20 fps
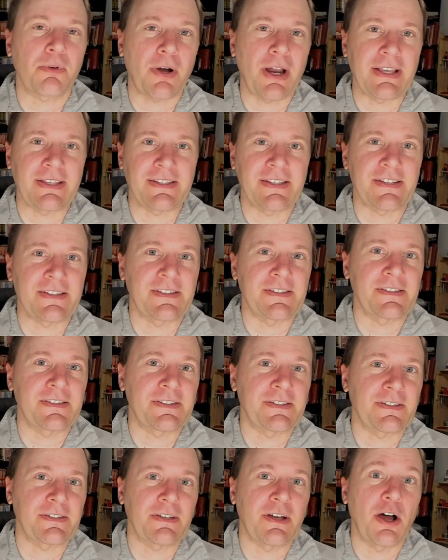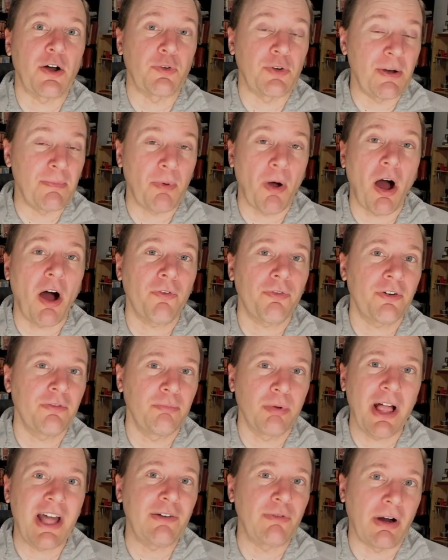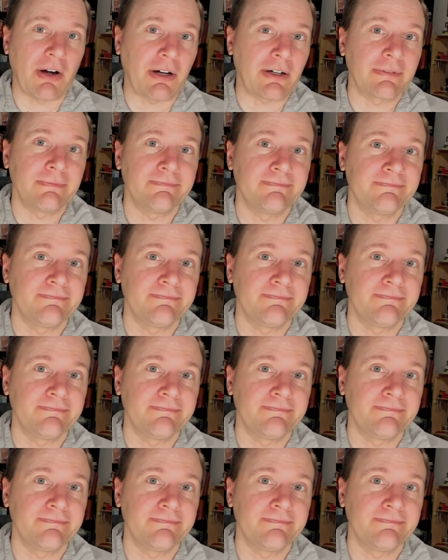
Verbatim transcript: Crisis a ripoff of Blade Runner?